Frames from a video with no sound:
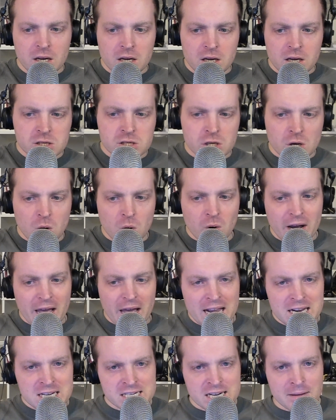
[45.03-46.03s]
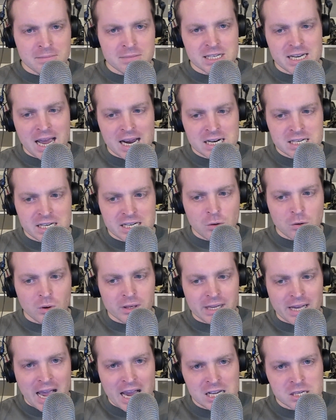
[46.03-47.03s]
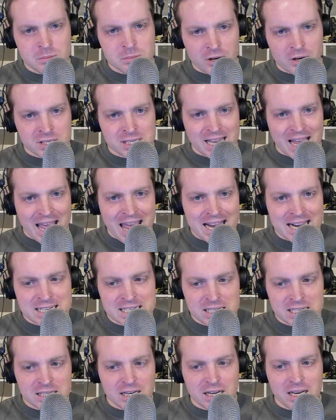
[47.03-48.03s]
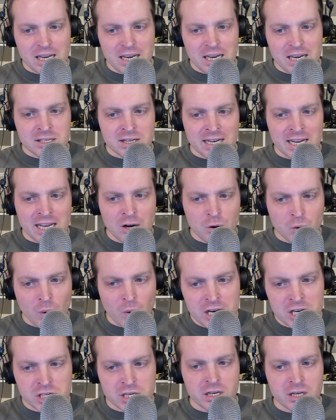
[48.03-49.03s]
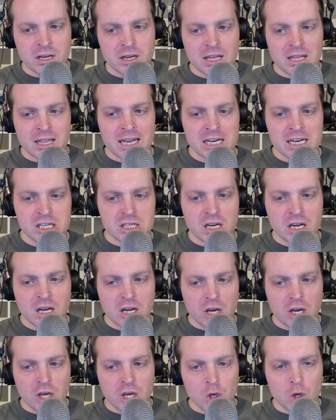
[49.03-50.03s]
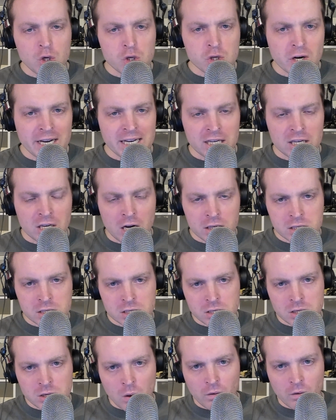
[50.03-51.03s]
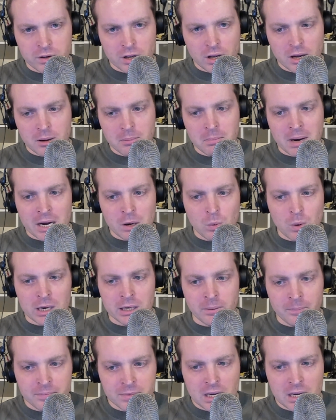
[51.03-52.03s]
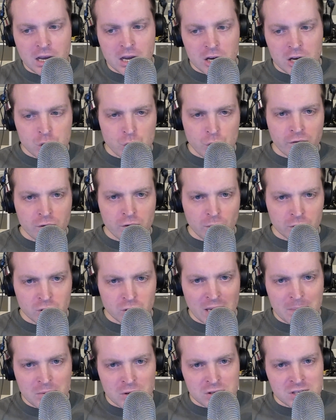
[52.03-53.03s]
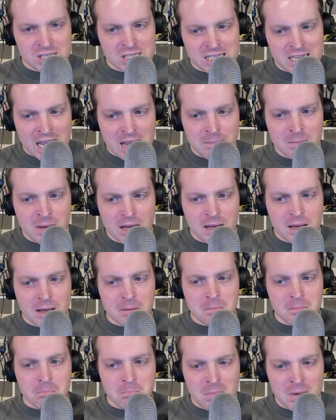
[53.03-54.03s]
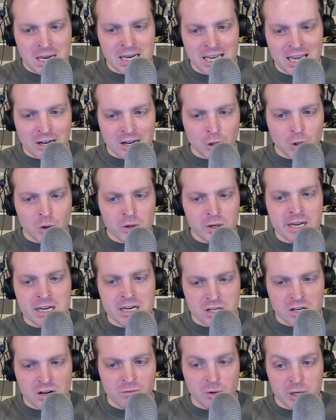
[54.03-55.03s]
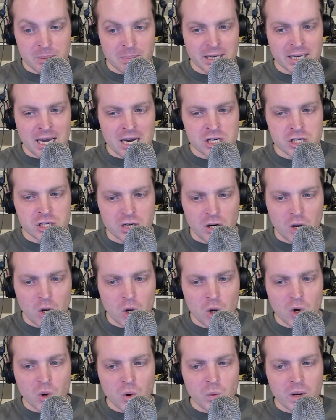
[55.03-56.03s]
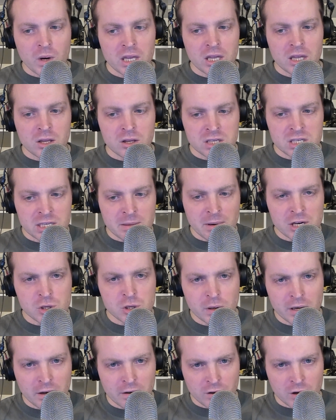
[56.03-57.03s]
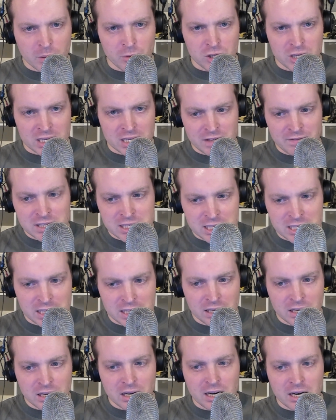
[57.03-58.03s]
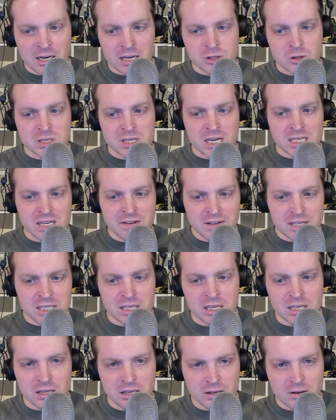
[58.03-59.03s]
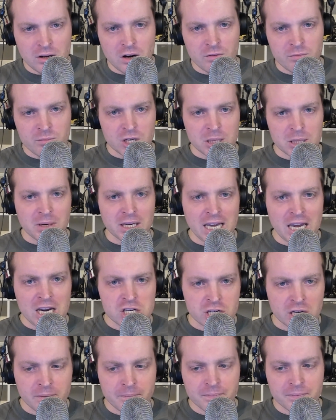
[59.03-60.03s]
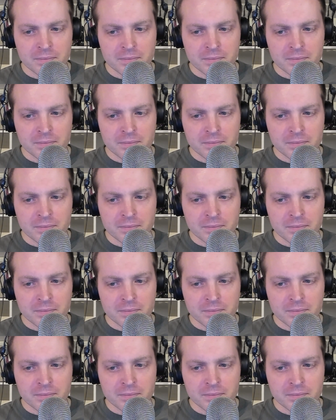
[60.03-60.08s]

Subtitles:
So x times x equals x plus x is an equation that is usually not solved by 1. So if you want to keep the same meaning and goodness of multiplication with the symmetry of commutativity and associativity of multiplication,